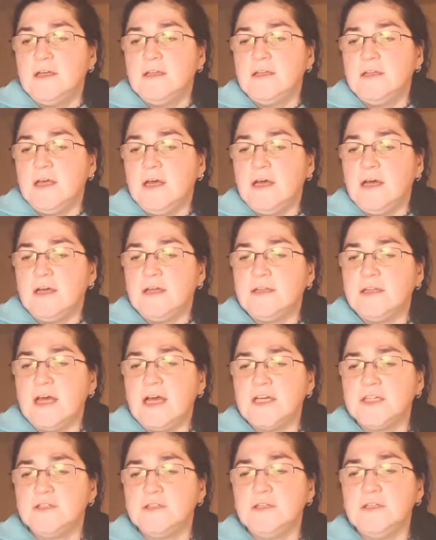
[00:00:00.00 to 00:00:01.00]
that
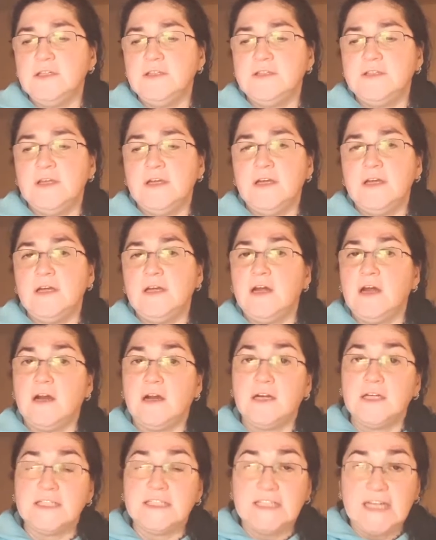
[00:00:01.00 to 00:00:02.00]
actually they
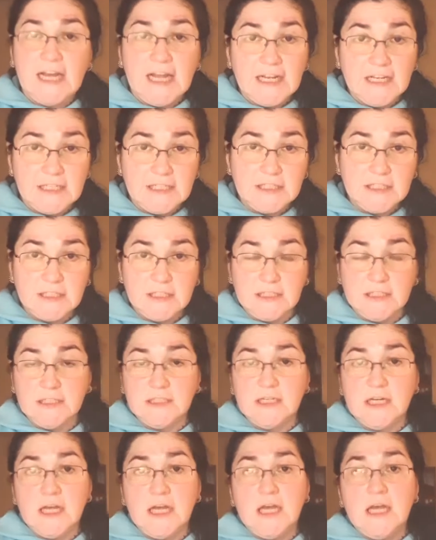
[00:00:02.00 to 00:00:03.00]
are challenging
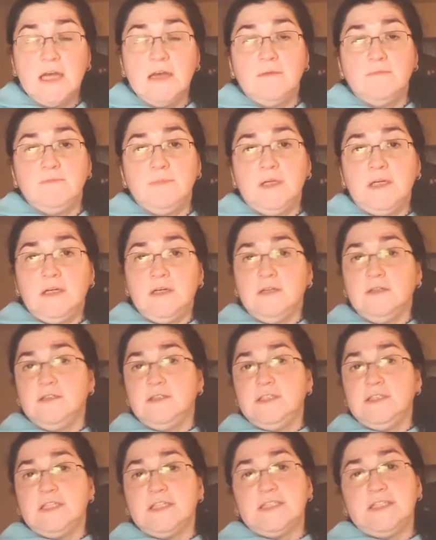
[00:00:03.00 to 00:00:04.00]
because
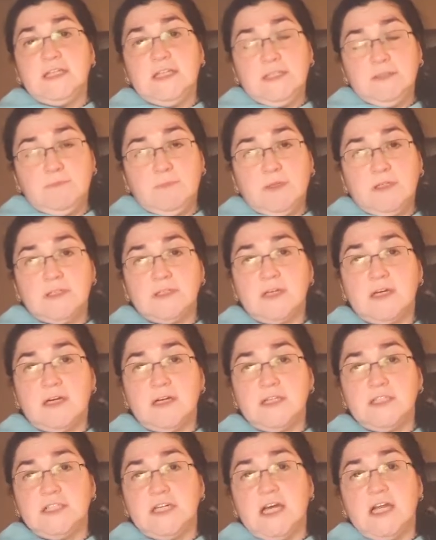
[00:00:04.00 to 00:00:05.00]
these assessments are
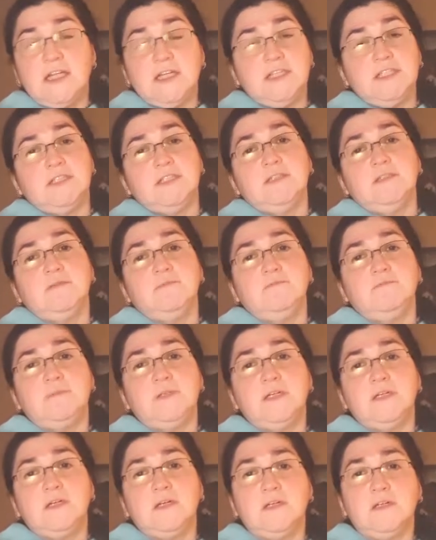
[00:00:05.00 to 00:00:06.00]
challenging
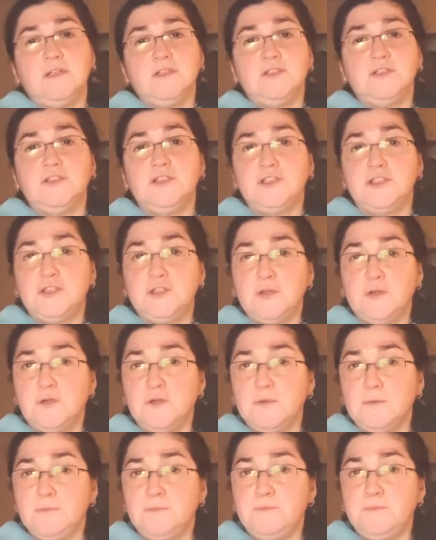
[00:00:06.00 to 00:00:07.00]
because the
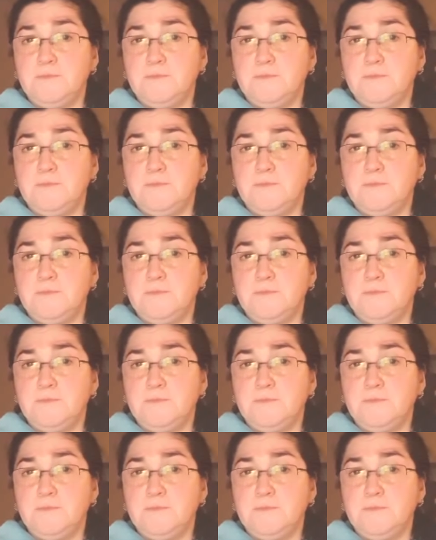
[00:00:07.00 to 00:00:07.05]
short